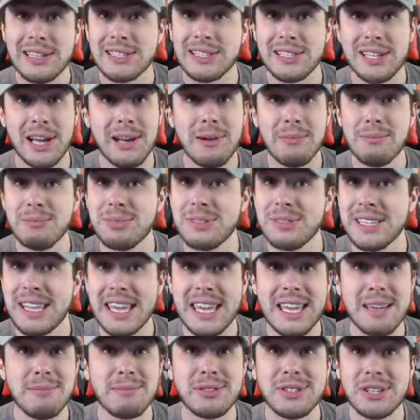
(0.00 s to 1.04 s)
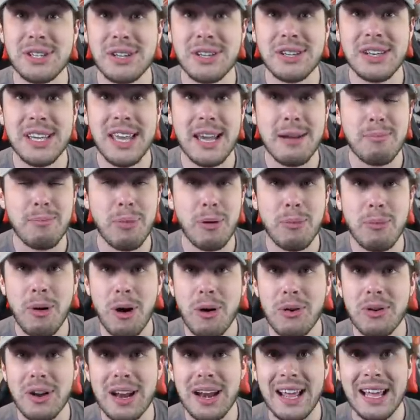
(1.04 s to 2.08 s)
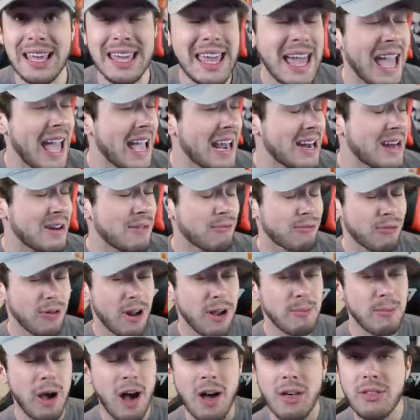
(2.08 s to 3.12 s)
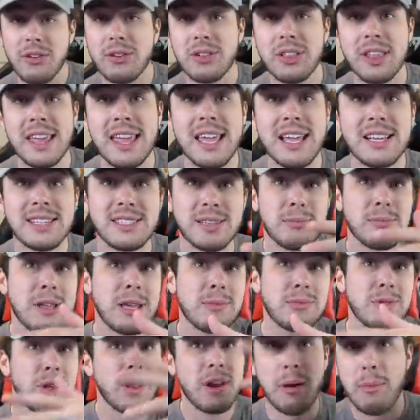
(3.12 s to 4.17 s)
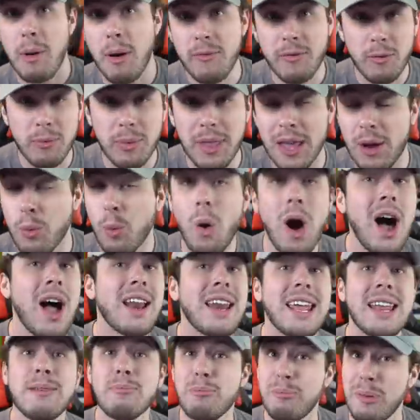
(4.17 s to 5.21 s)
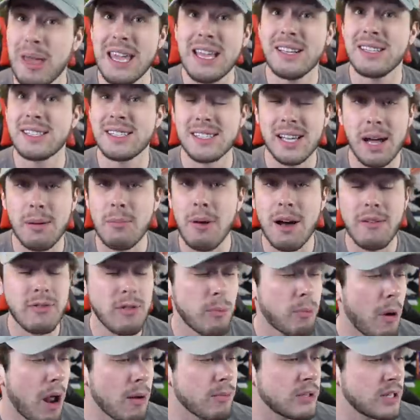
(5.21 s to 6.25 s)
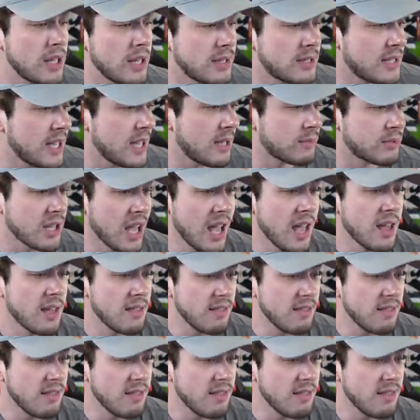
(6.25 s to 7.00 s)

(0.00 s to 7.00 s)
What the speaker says: Some teams could get promoted again from other leagues. Some teams could come up from League One and beat some of the Premier League teams.